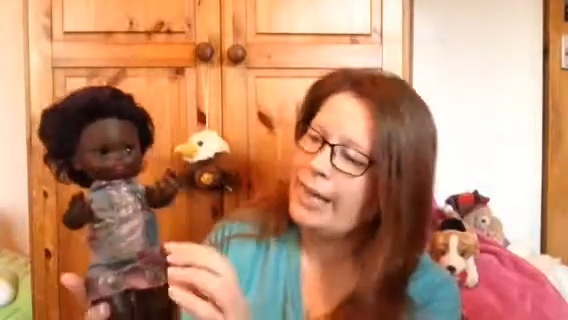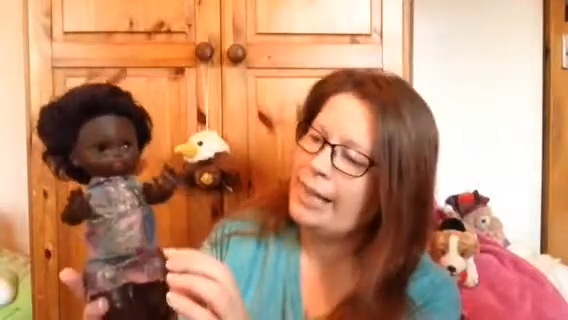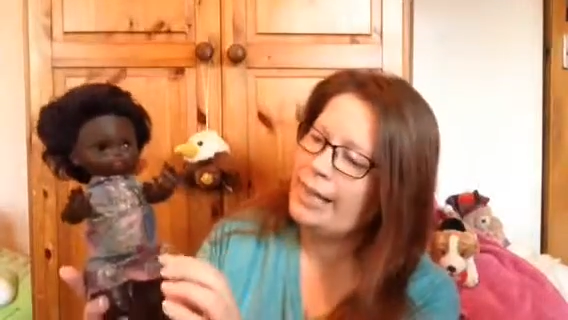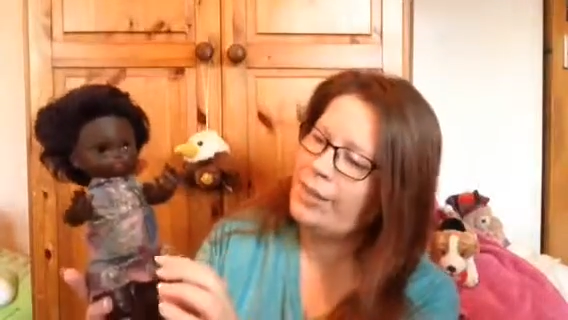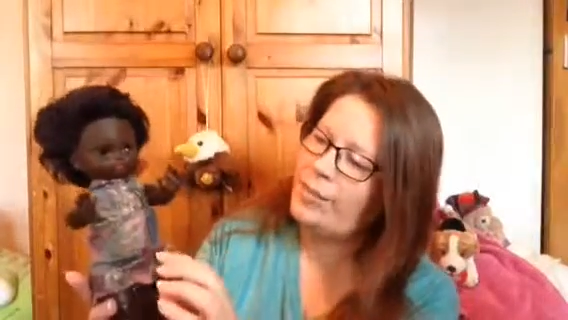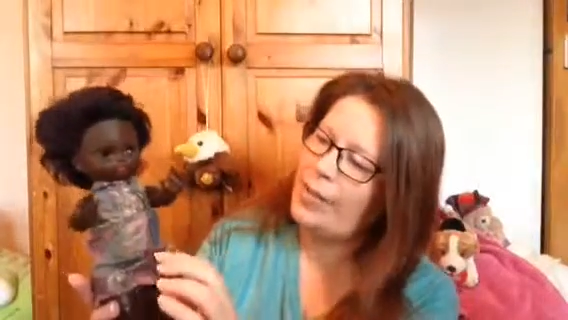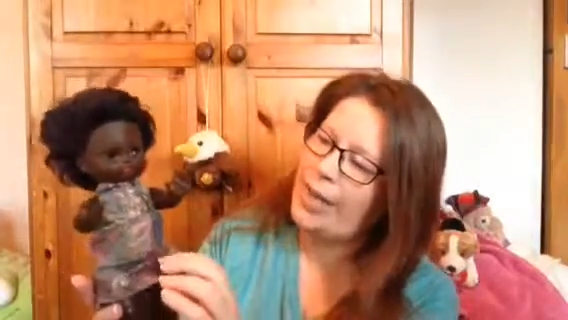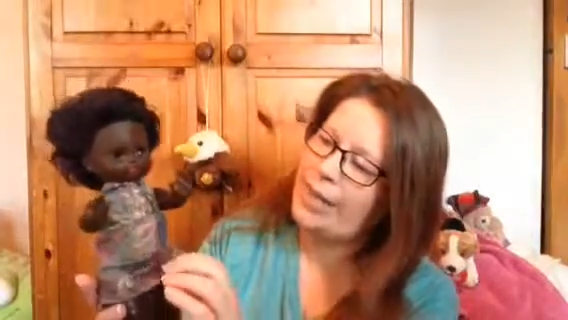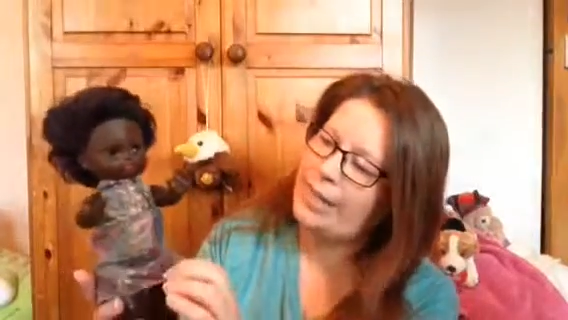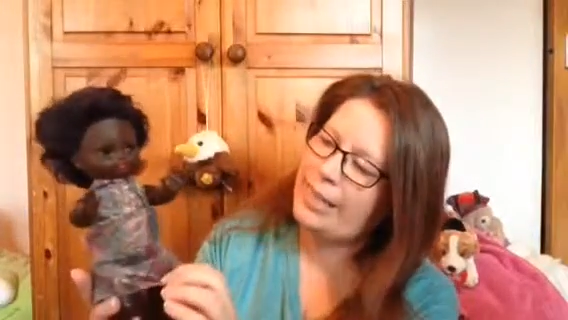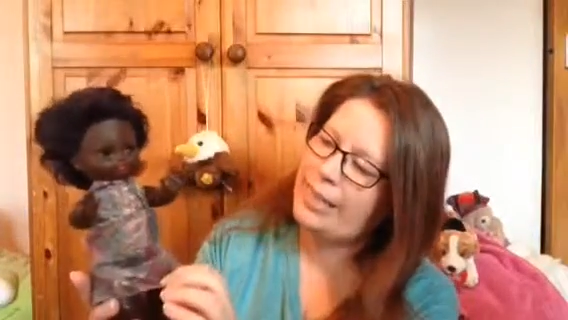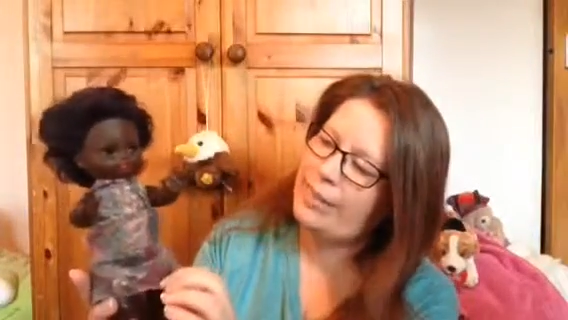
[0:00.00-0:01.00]
This
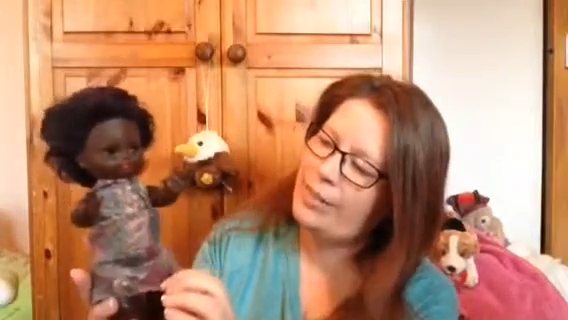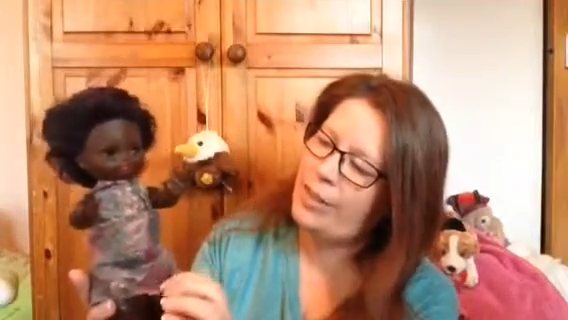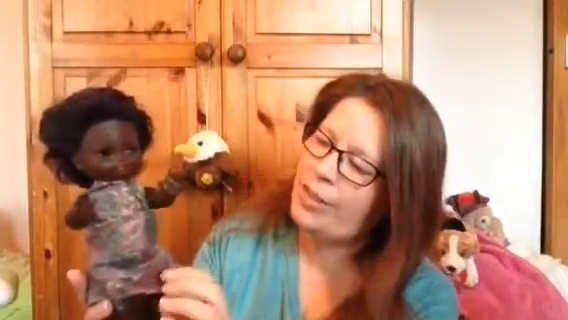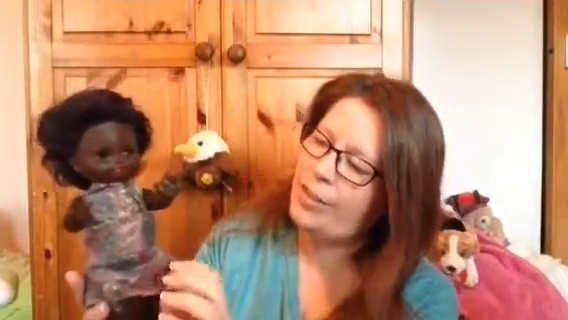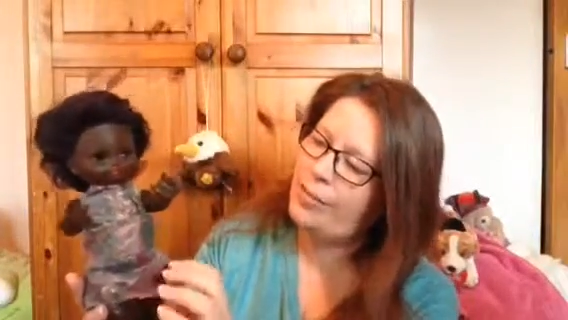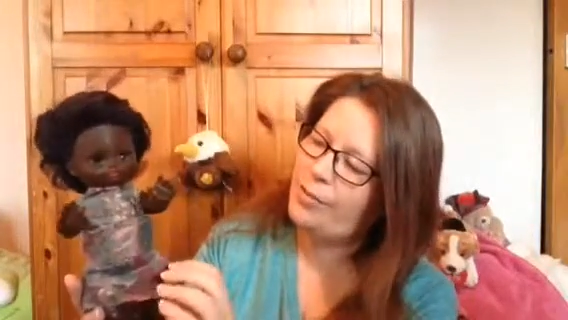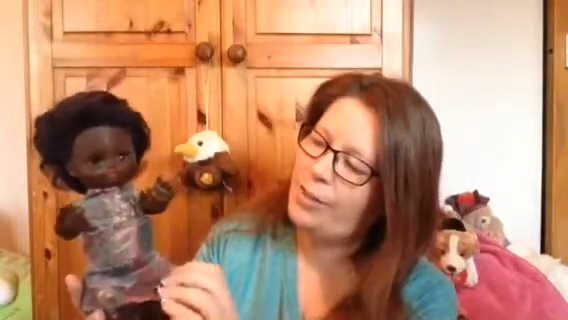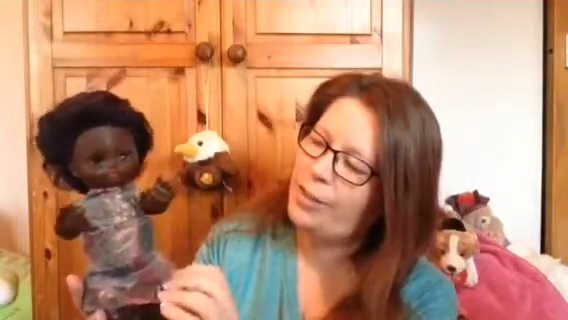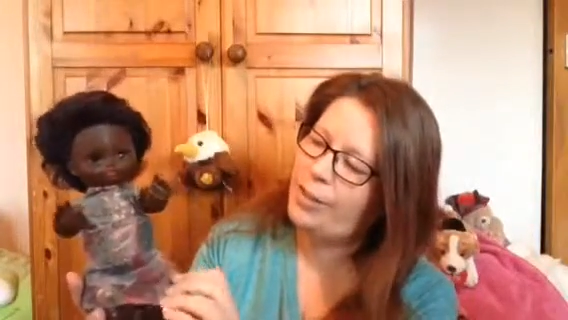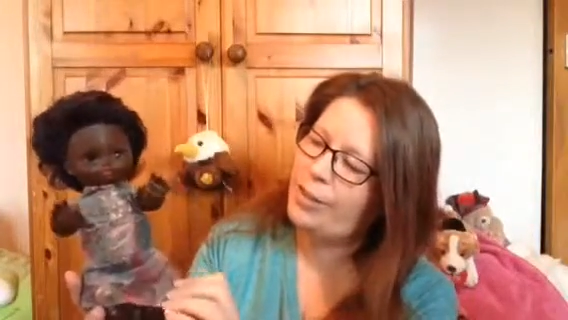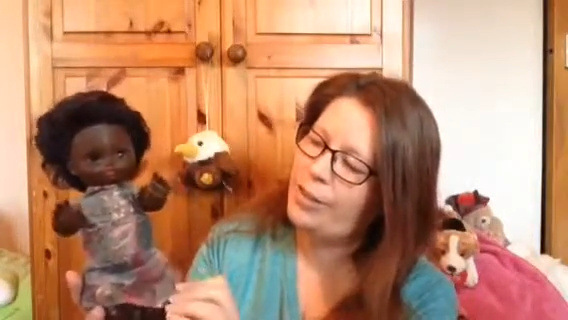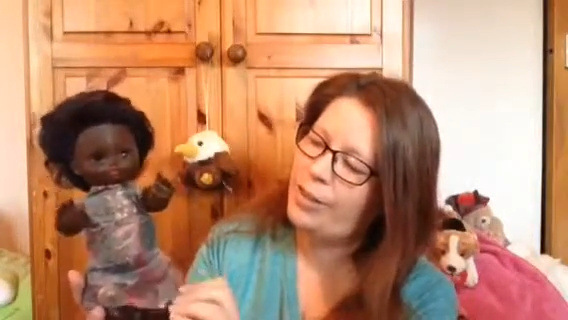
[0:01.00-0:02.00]
dress is not her original.